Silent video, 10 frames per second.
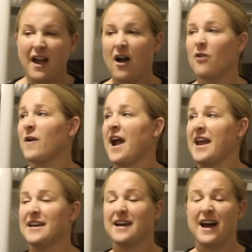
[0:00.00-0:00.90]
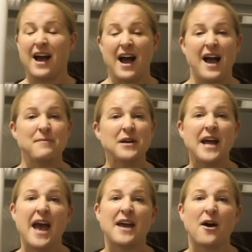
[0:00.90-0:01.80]
All right, I'm
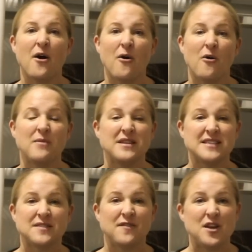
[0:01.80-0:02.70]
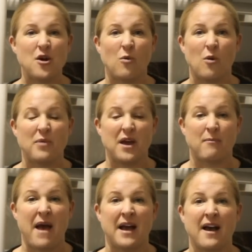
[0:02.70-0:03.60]
gonna head home. This video will pick
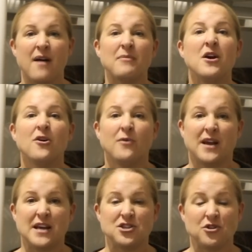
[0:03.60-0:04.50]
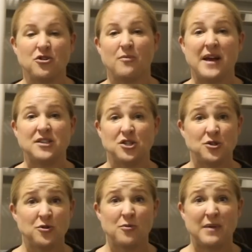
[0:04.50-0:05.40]
back up when I show you my
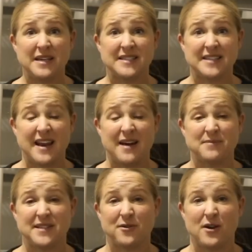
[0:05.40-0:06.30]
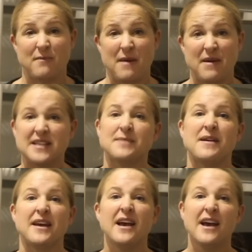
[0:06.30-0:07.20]
2 big setups that are in my
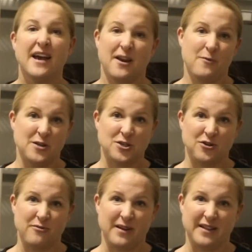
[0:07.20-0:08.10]
basement, and I wanna show you my